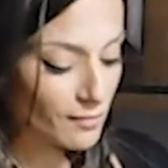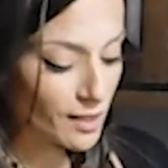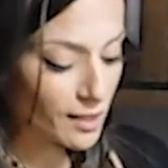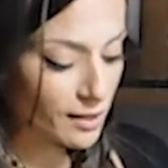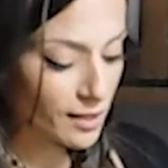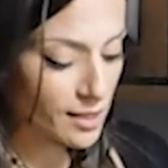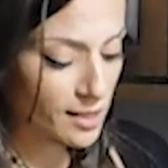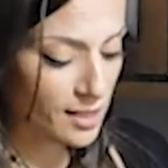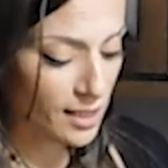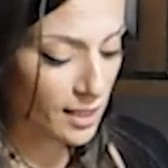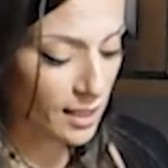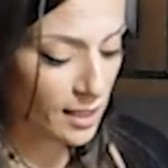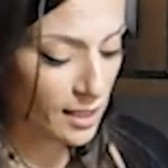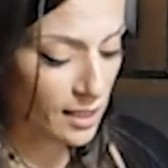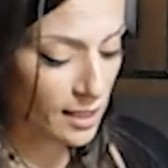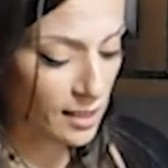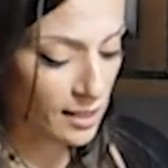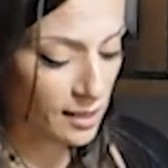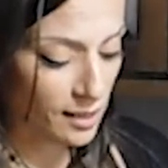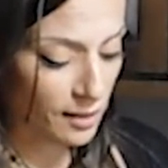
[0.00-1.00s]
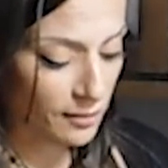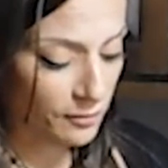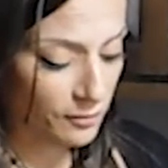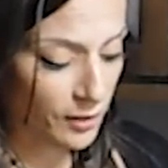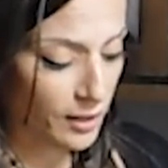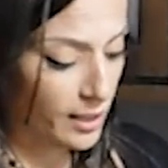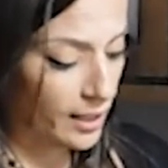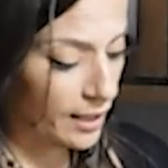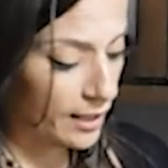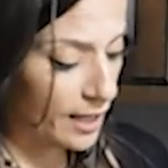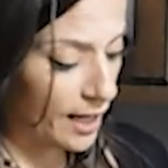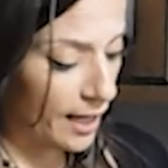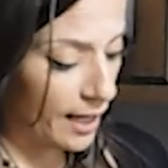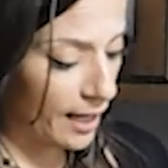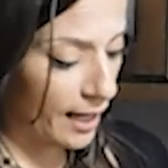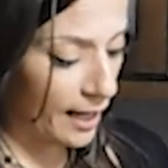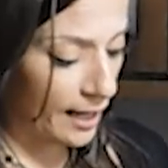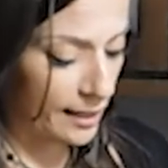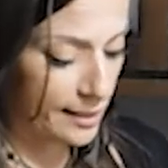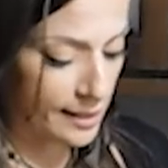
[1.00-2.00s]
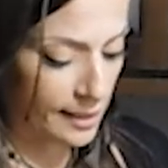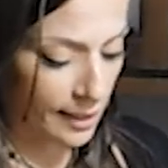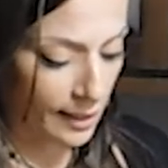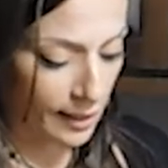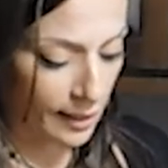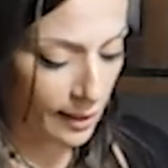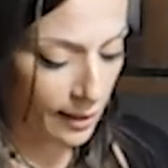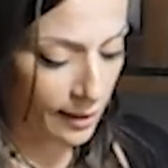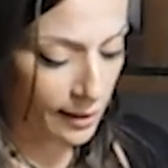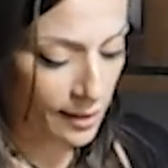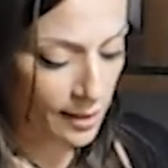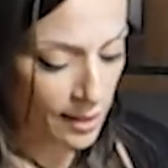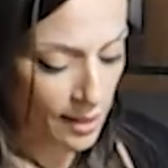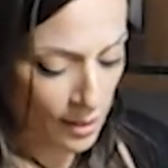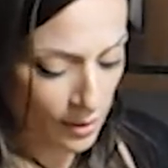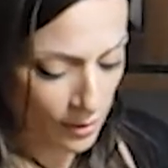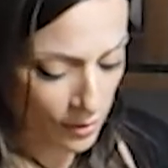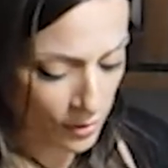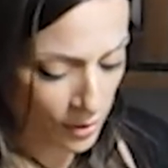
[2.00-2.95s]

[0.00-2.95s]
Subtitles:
This is vegan. It has, there's